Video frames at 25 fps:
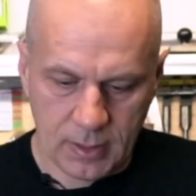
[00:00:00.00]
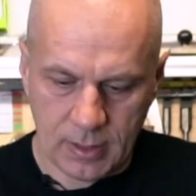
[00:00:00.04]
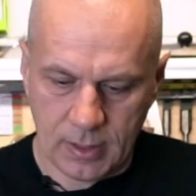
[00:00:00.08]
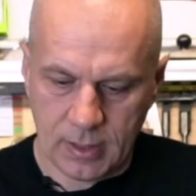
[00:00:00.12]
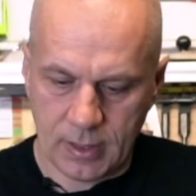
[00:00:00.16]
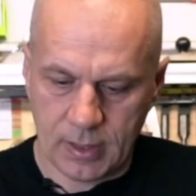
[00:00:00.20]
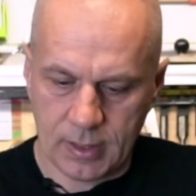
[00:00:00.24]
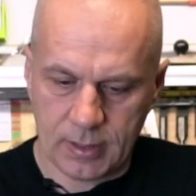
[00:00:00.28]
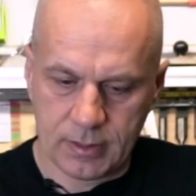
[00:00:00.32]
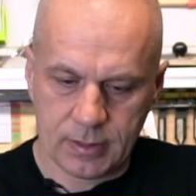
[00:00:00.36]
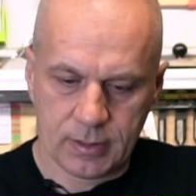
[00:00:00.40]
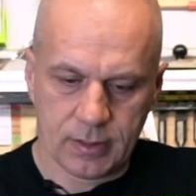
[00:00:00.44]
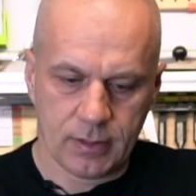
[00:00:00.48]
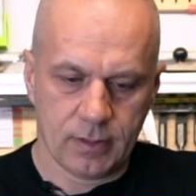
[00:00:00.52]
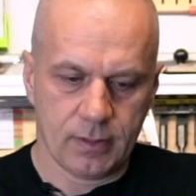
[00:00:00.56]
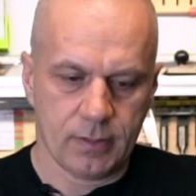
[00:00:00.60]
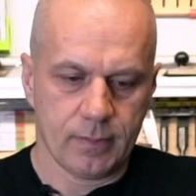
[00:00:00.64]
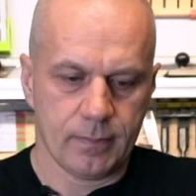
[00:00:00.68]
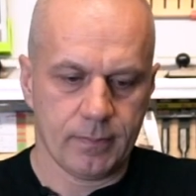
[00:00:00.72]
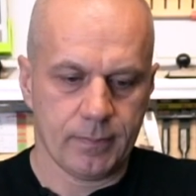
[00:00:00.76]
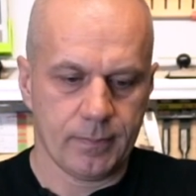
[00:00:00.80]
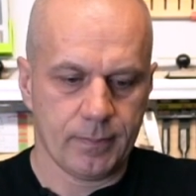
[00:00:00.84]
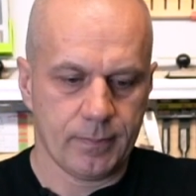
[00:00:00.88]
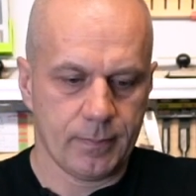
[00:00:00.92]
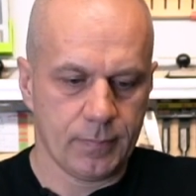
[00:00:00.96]
And
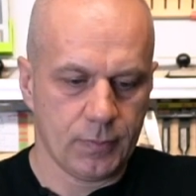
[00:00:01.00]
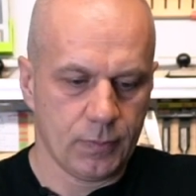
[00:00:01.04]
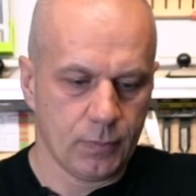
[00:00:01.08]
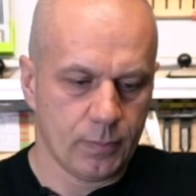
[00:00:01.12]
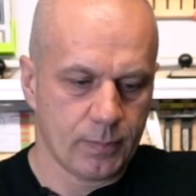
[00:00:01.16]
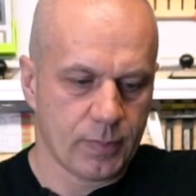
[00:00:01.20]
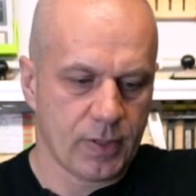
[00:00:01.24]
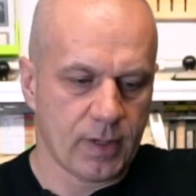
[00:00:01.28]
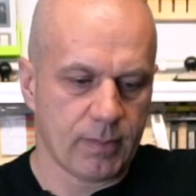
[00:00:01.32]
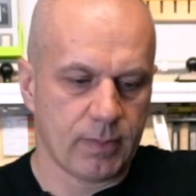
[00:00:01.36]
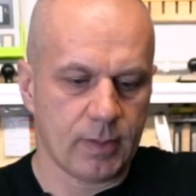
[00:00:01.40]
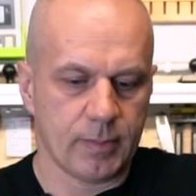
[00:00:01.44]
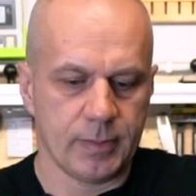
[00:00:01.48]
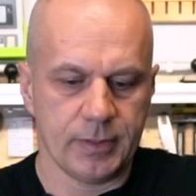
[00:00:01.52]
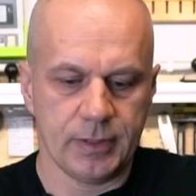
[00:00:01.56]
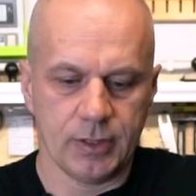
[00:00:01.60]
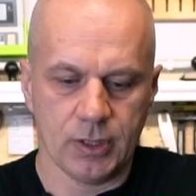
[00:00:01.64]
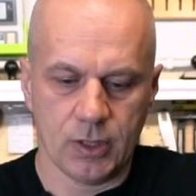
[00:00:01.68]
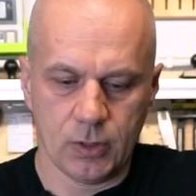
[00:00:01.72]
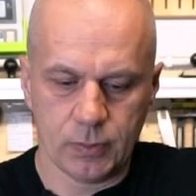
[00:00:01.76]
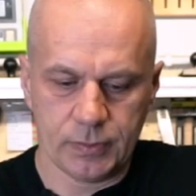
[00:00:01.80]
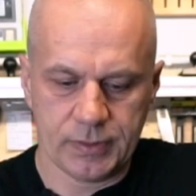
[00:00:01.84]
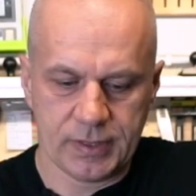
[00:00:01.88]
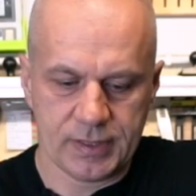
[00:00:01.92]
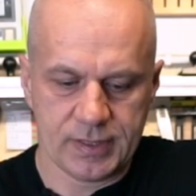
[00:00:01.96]
you probably
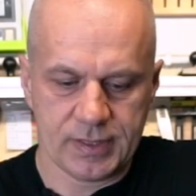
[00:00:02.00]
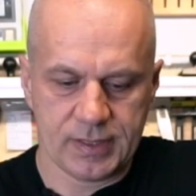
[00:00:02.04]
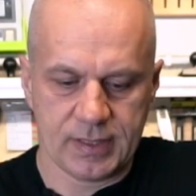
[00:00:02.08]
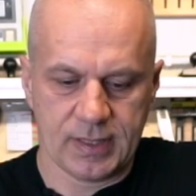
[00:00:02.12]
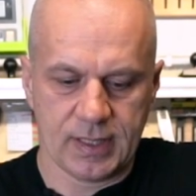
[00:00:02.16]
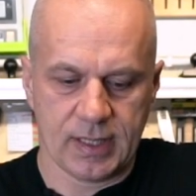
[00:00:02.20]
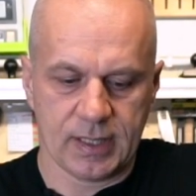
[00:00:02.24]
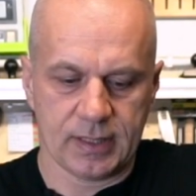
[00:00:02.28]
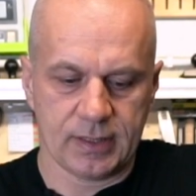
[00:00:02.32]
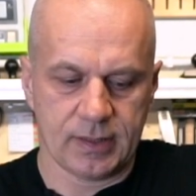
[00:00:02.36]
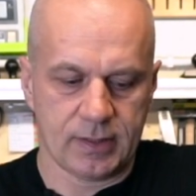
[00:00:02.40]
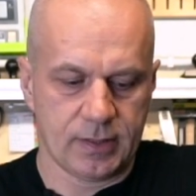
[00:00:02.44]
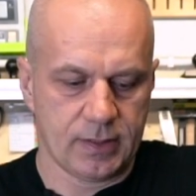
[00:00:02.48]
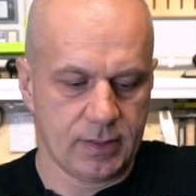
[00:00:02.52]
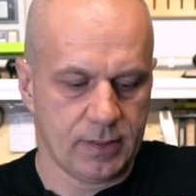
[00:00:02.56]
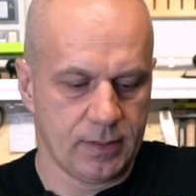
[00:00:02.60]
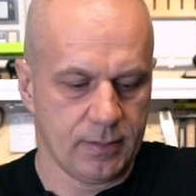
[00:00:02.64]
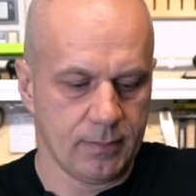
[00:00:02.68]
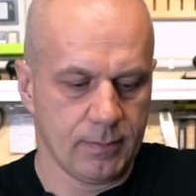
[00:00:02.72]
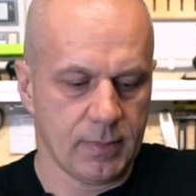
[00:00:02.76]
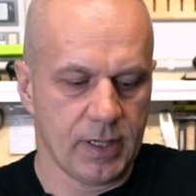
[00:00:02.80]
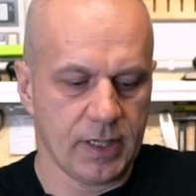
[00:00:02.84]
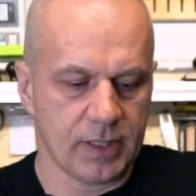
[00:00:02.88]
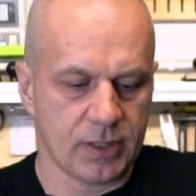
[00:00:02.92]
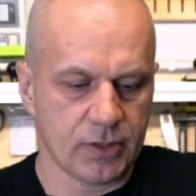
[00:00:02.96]
noticed that
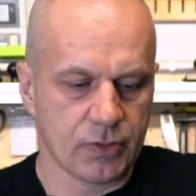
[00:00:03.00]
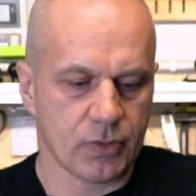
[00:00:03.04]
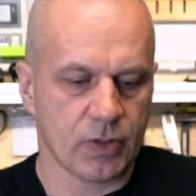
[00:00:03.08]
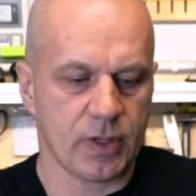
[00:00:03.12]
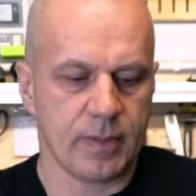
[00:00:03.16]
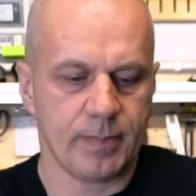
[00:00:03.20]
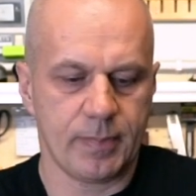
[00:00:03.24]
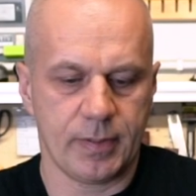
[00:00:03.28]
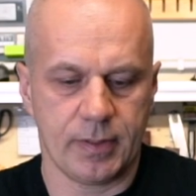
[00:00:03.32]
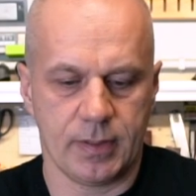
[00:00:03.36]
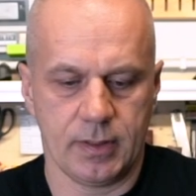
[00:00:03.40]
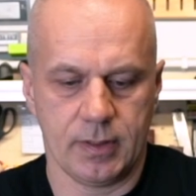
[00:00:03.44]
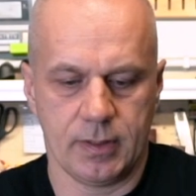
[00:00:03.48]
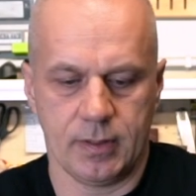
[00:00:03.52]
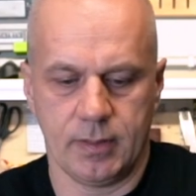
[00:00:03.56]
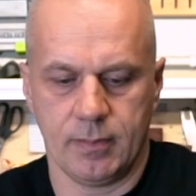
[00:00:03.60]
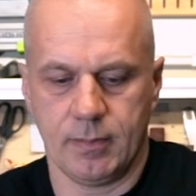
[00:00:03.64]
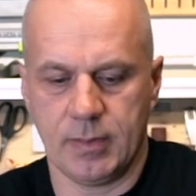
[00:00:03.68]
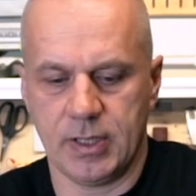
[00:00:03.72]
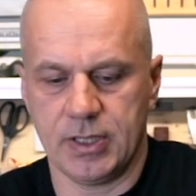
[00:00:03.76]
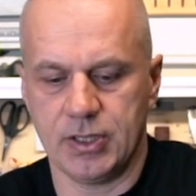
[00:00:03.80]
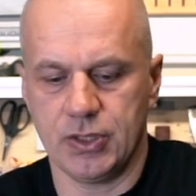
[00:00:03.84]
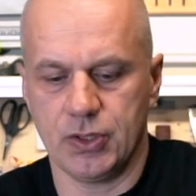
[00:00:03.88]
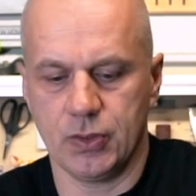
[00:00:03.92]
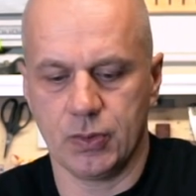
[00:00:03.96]
my grip,
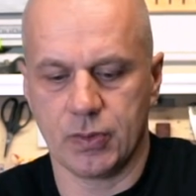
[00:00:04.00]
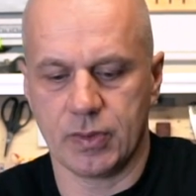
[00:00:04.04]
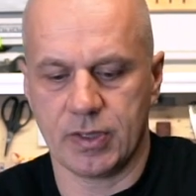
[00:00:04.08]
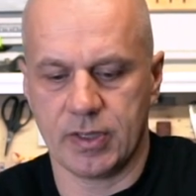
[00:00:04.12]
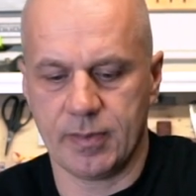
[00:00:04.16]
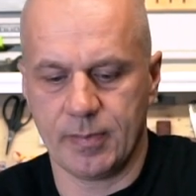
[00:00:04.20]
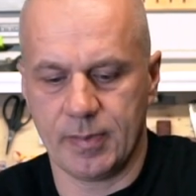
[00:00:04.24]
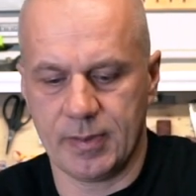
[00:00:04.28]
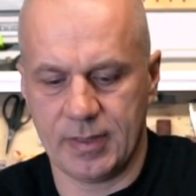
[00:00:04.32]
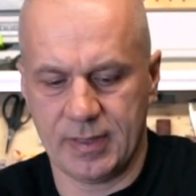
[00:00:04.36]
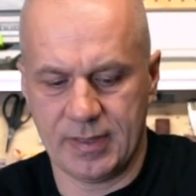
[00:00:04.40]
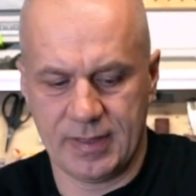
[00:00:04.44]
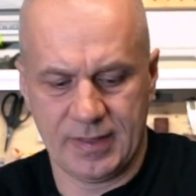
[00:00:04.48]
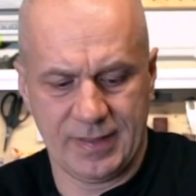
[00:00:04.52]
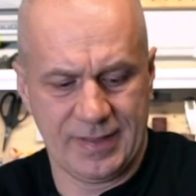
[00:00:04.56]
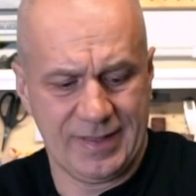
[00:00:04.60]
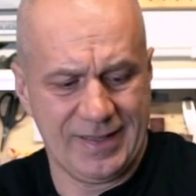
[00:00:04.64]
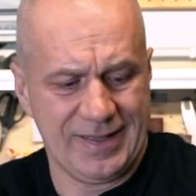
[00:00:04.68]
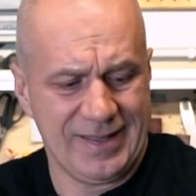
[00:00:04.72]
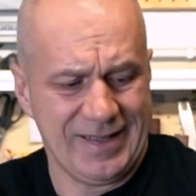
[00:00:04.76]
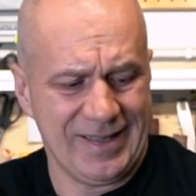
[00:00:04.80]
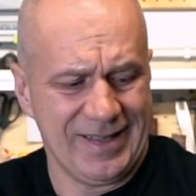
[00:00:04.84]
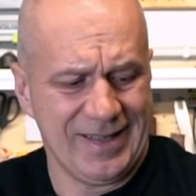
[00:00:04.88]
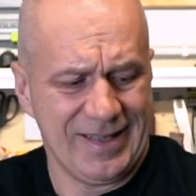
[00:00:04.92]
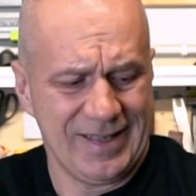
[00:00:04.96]
my new grip,
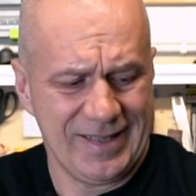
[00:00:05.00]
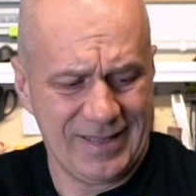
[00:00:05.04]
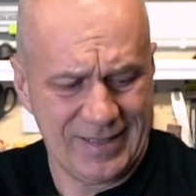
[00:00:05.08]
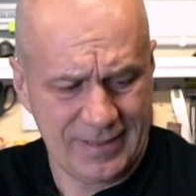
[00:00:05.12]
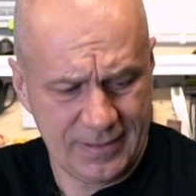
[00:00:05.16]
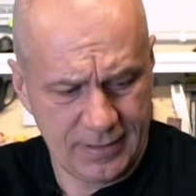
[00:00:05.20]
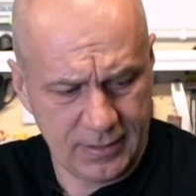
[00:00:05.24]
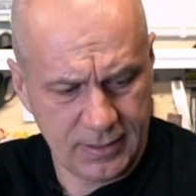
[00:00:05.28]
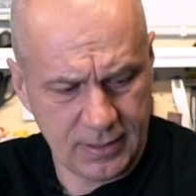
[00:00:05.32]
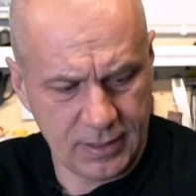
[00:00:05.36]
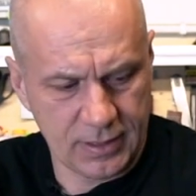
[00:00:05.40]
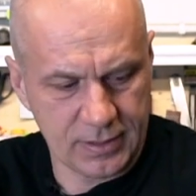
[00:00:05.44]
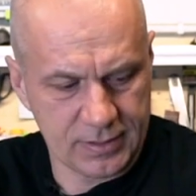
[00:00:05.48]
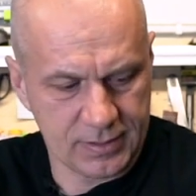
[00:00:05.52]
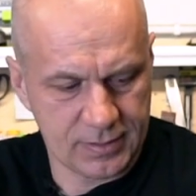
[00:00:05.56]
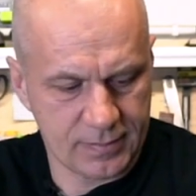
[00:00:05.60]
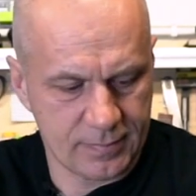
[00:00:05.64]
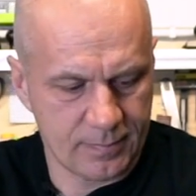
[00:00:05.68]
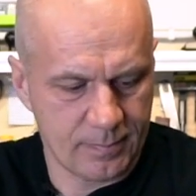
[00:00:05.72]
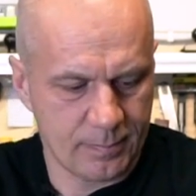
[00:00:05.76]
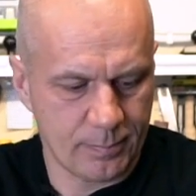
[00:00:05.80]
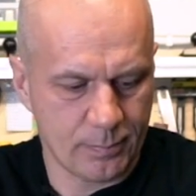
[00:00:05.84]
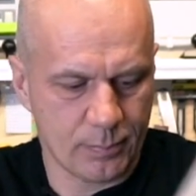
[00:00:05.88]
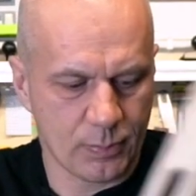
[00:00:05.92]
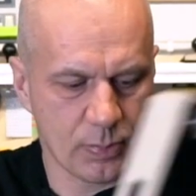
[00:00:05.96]
and it's
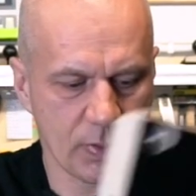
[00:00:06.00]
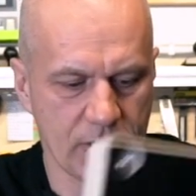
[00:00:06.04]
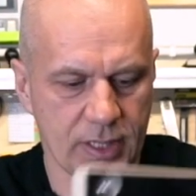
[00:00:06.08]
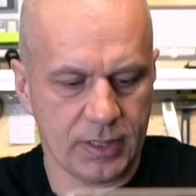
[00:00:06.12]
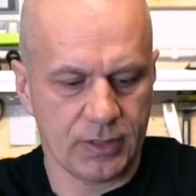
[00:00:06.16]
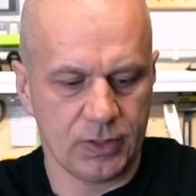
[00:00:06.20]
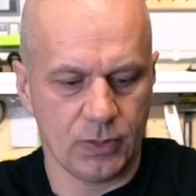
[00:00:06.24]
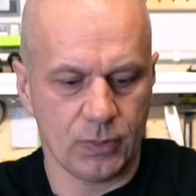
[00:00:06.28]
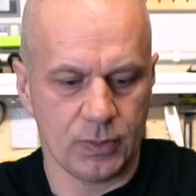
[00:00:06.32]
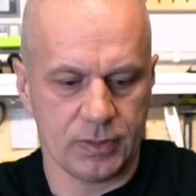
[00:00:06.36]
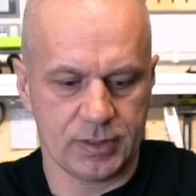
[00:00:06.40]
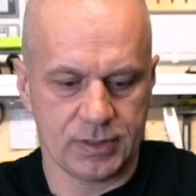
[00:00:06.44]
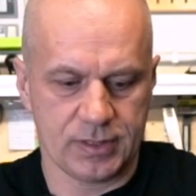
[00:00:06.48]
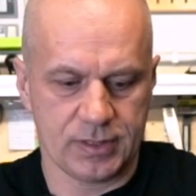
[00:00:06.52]
brand new,